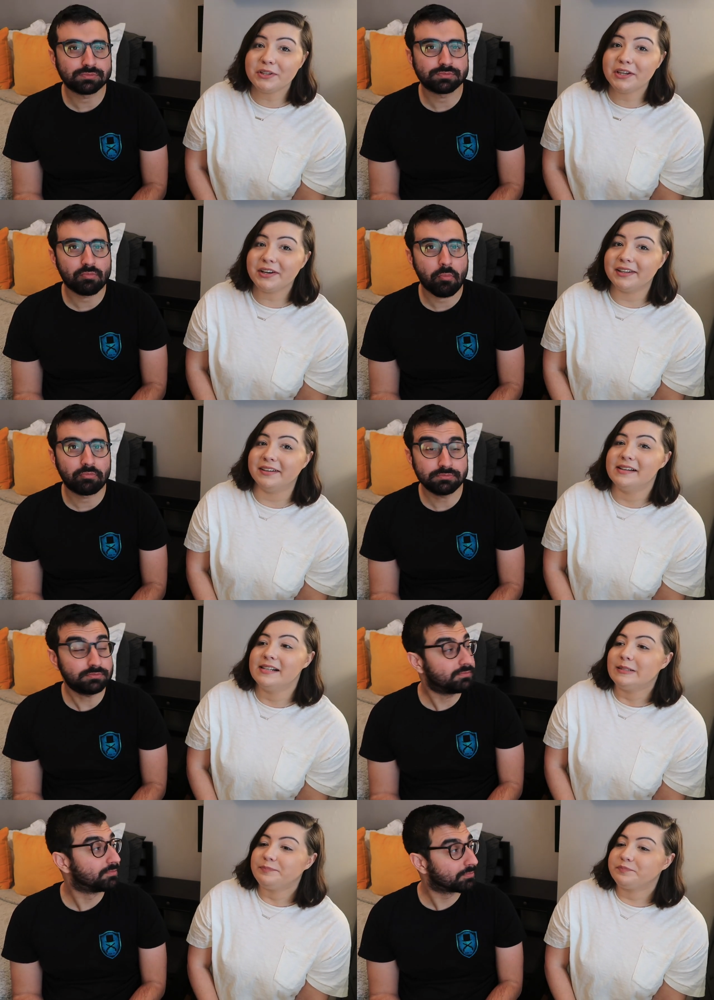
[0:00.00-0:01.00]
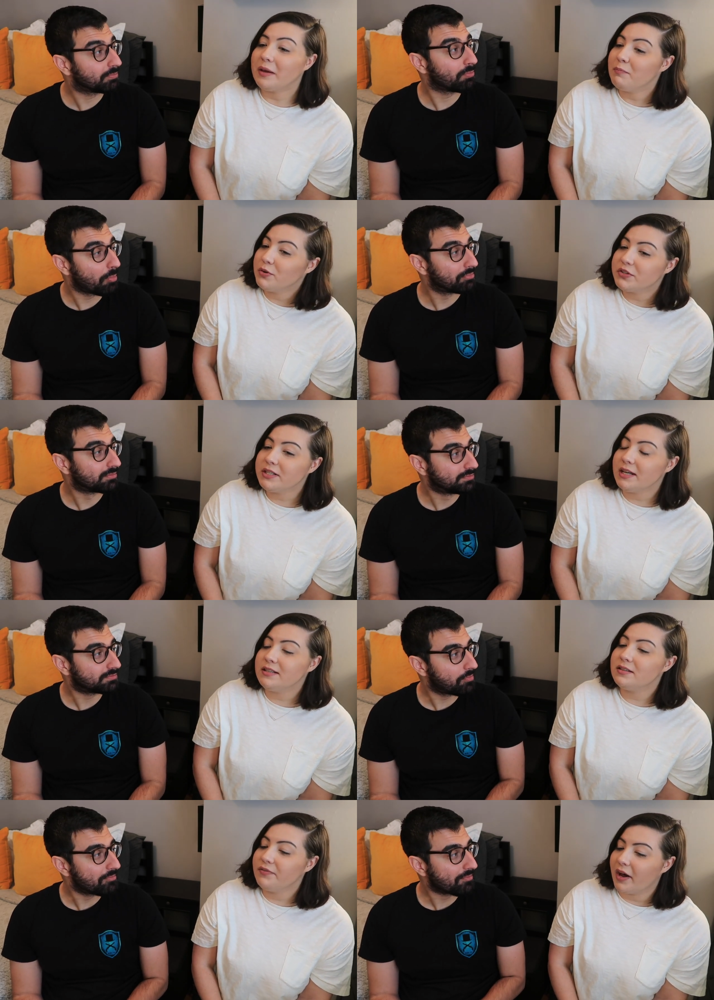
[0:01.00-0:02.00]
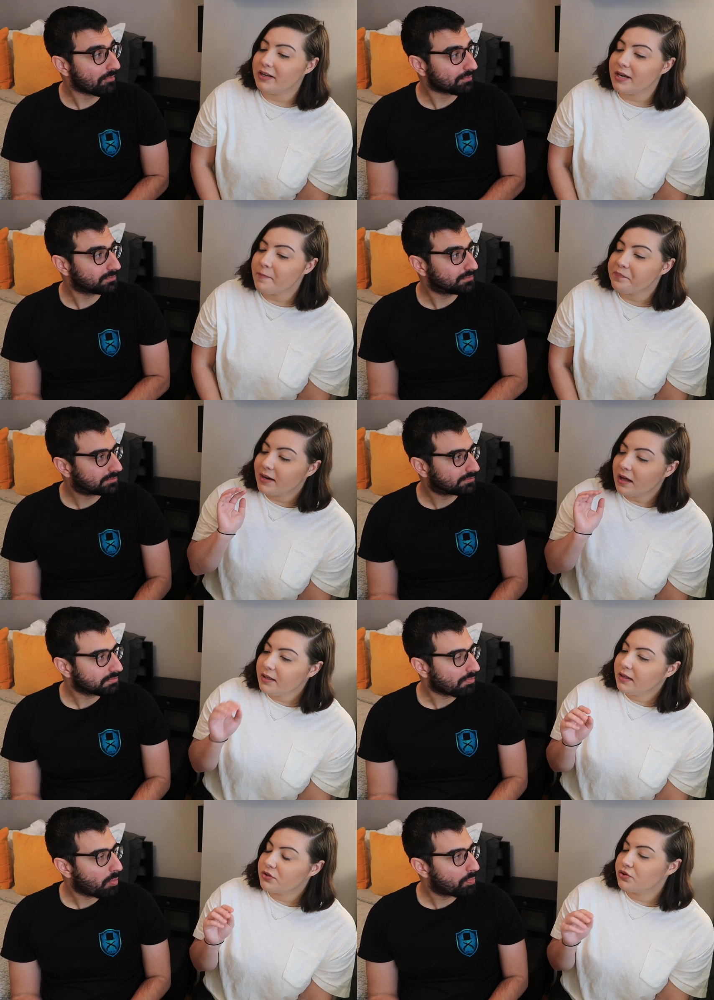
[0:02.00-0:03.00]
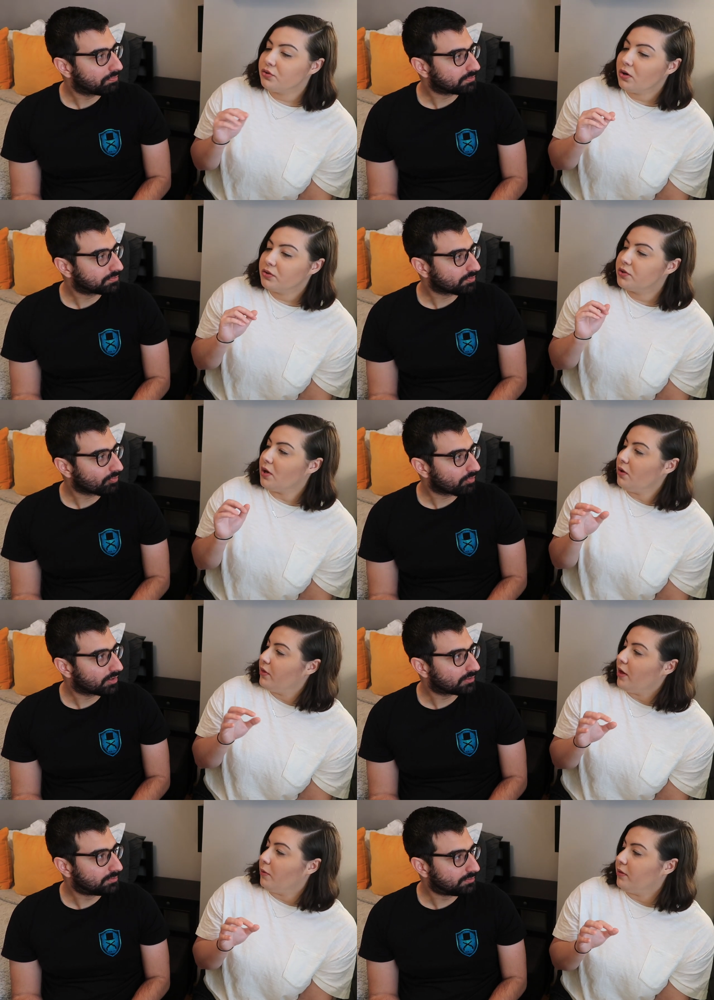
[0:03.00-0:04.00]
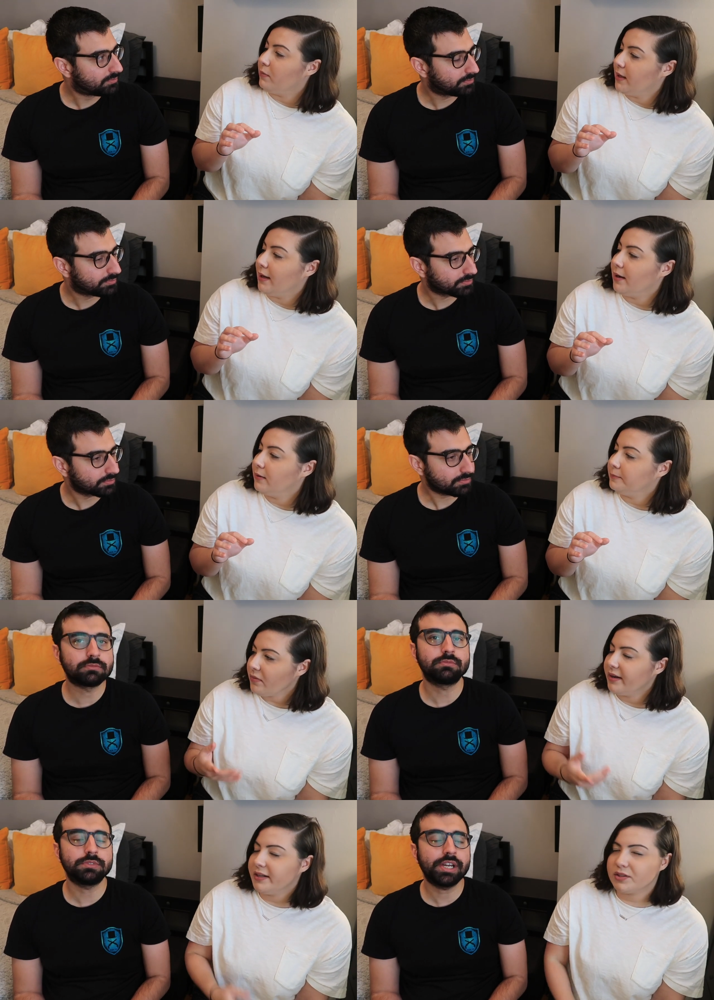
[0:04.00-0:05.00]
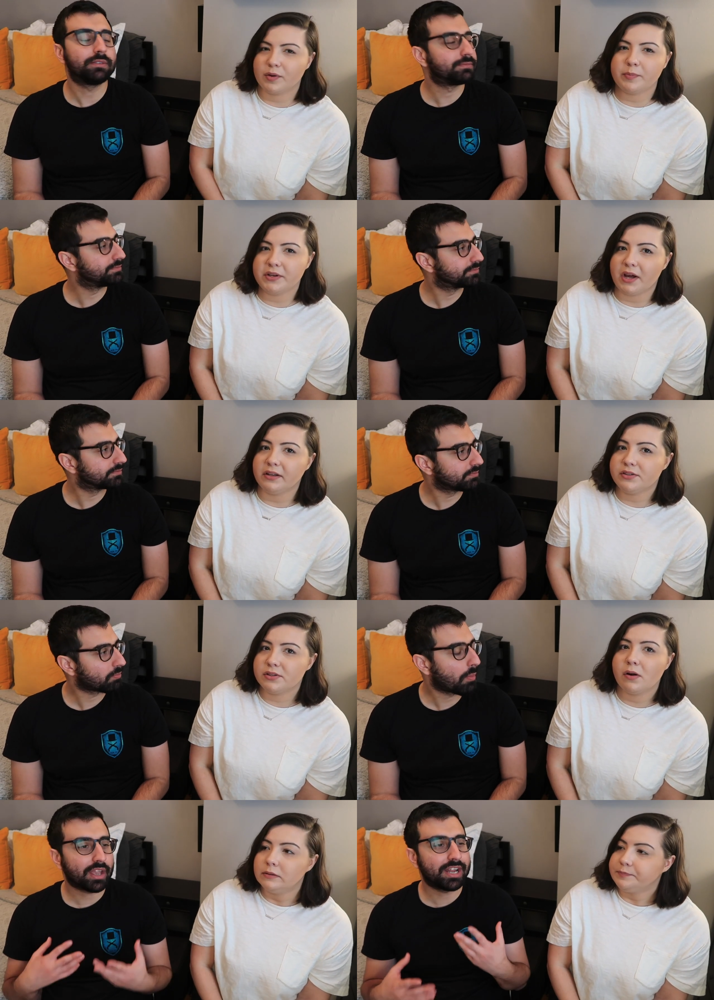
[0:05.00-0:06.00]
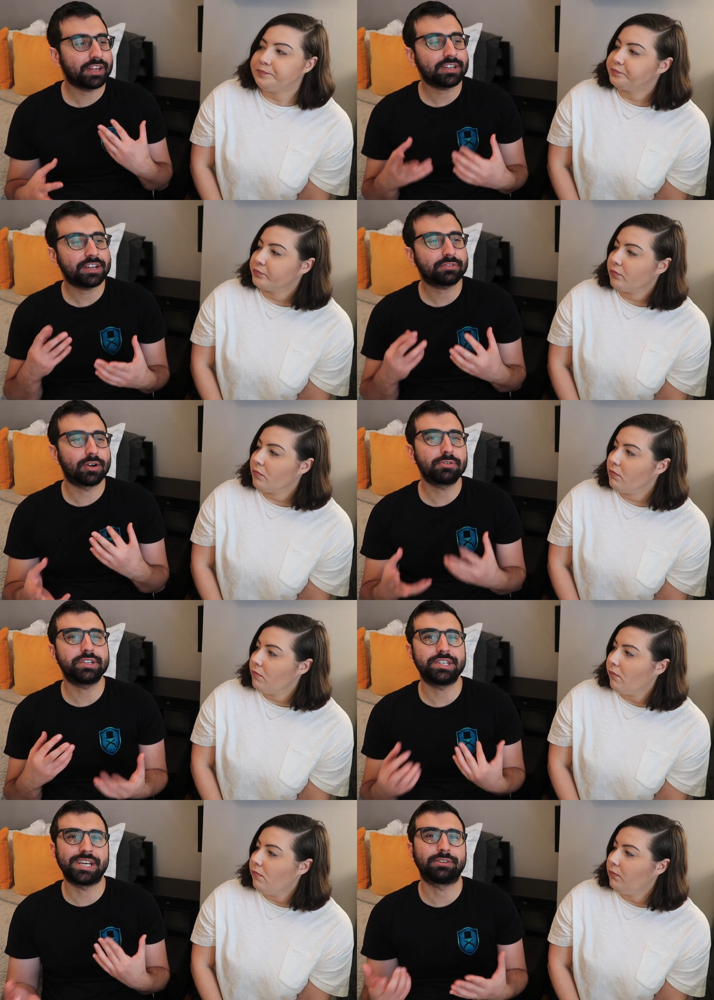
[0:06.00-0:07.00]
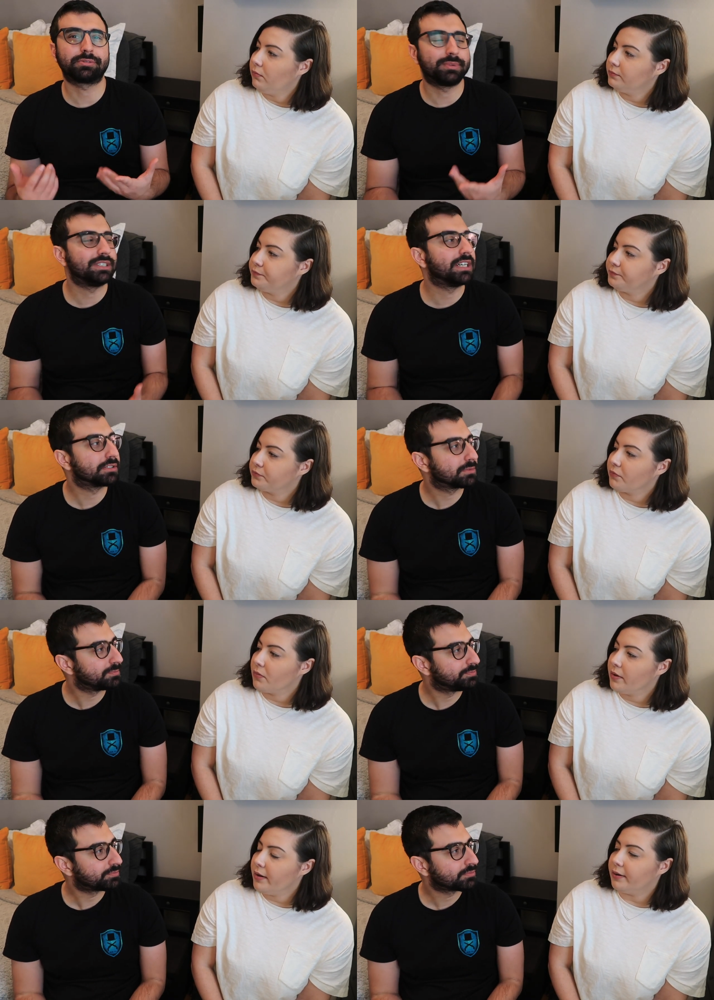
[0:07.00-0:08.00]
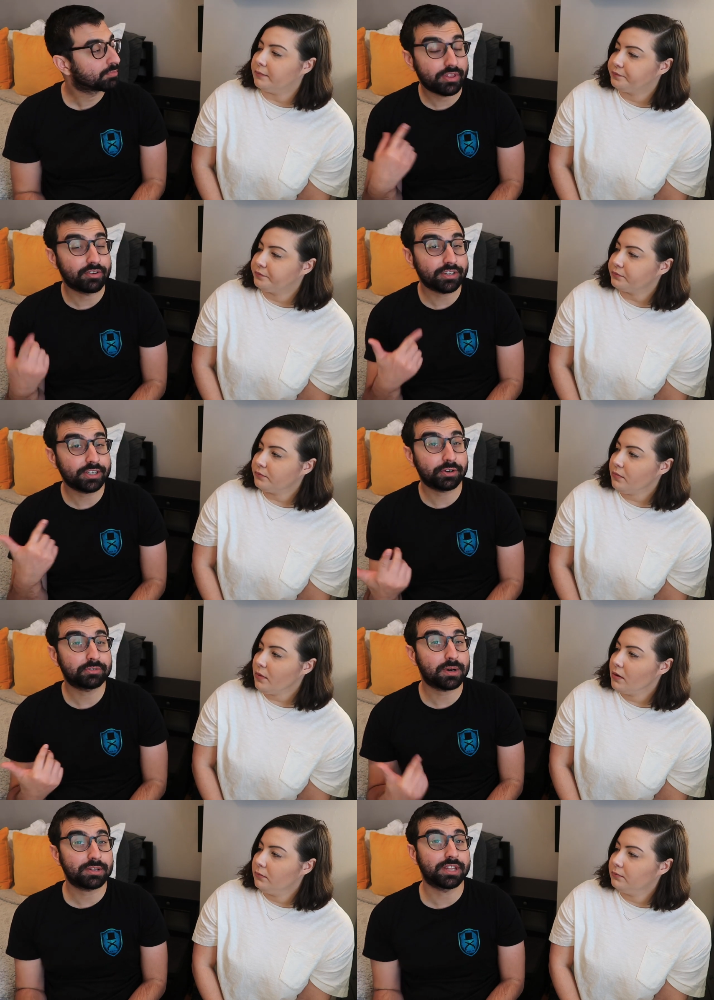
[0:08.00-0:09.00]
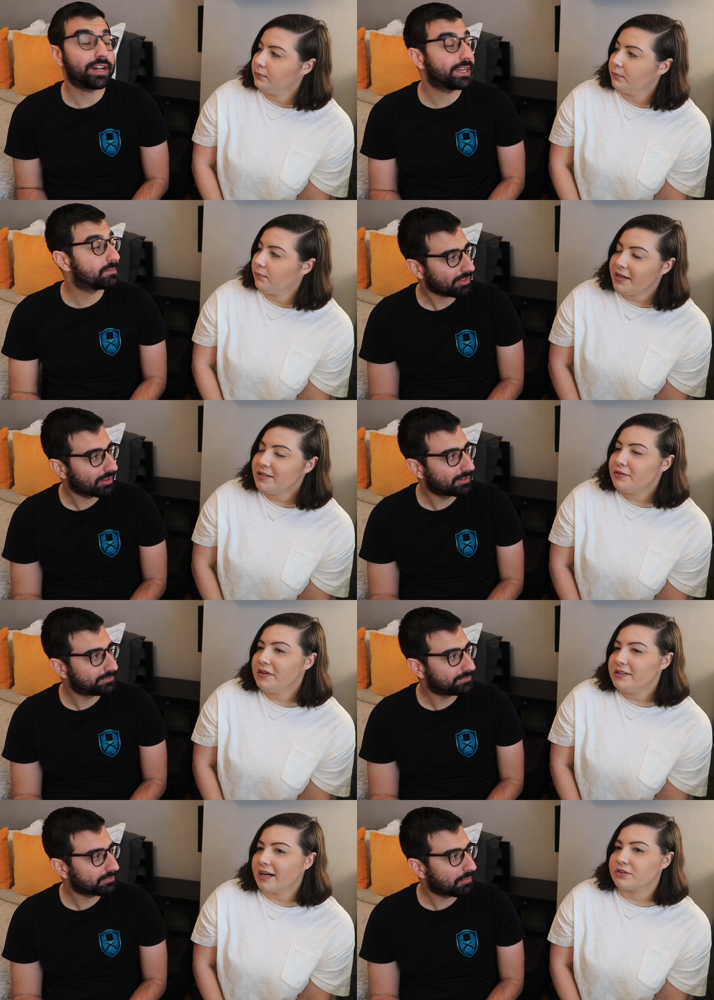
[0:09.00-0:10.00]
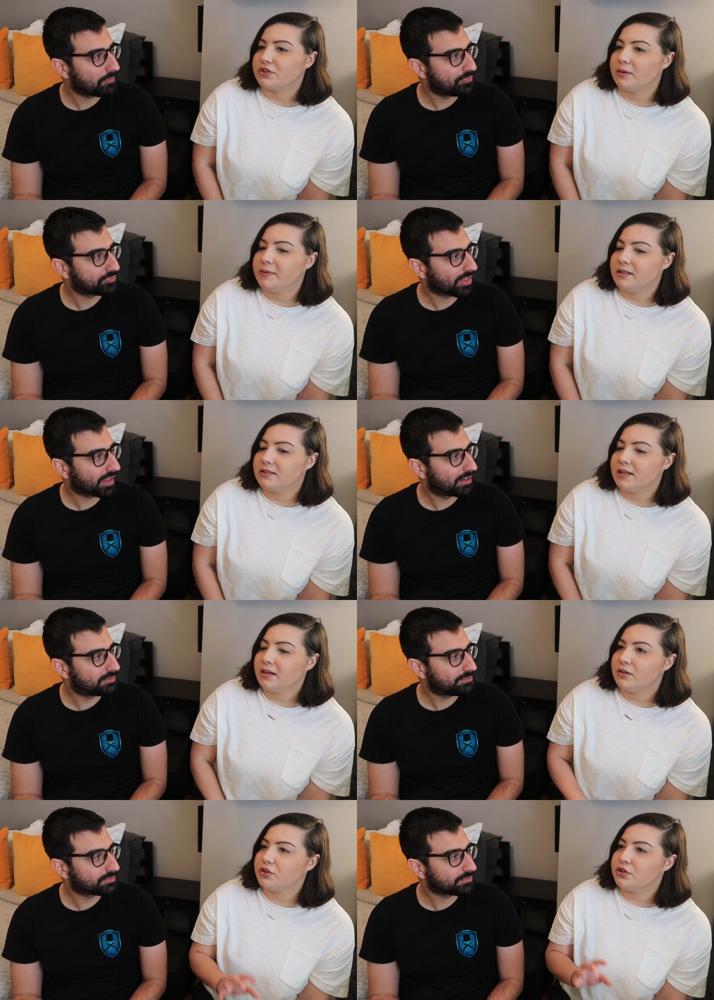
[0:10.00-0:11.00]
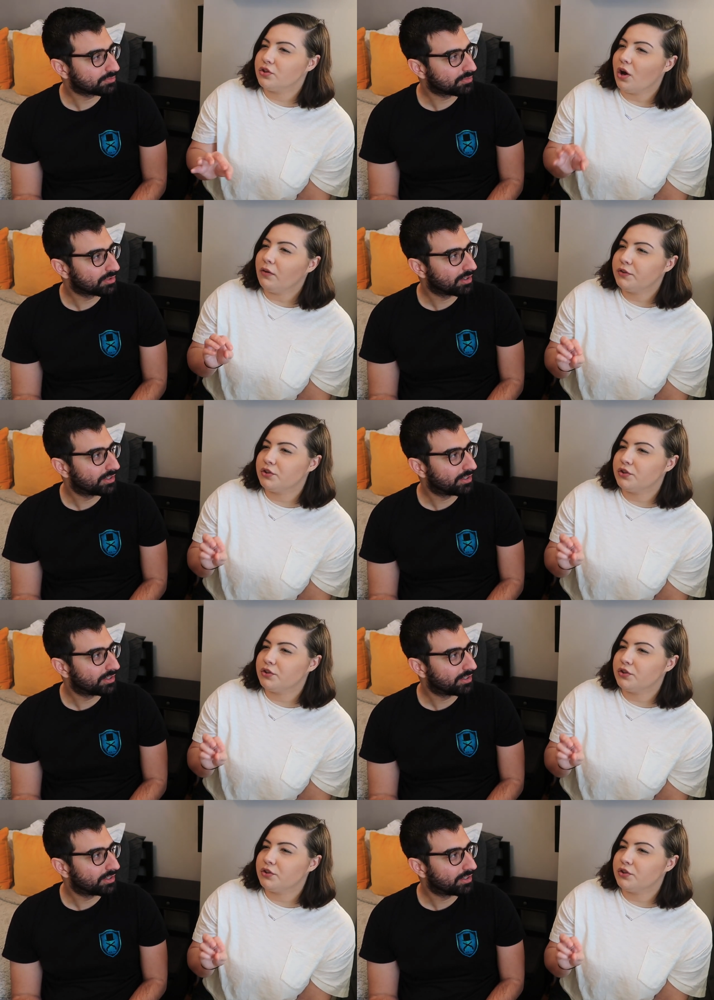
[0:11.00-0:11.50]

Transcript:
Speaker 1: really good. Mm. It mostly tastes of honey. I got like a strong salt though in the beginning, I guess yeah. from the nuts.
Speaker 2: And it has a nice roasty taste from the nuts. Yeah. That really goes well with the honey.
Speaker 1: It's a fun texture. I mean, it's like a soft,